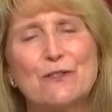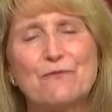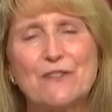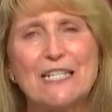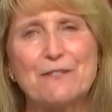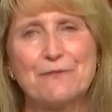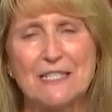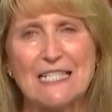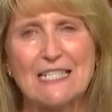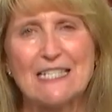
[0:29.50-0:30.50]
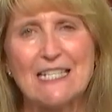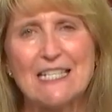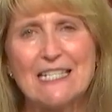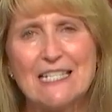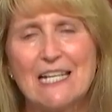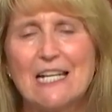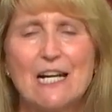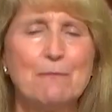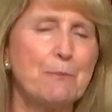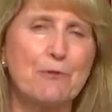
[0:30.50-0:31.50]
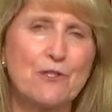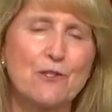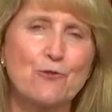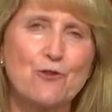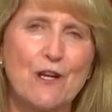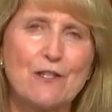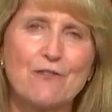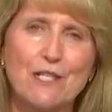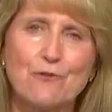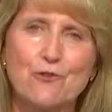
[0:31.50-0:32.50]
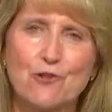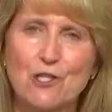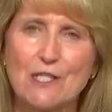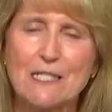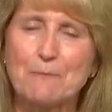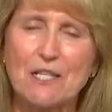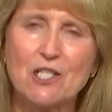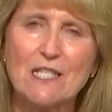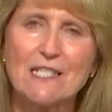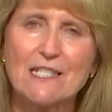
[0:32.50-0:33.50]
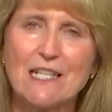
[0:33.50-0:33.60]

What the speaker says: Fitting Fitness In. I'm a personal trainer and nutrition specialist,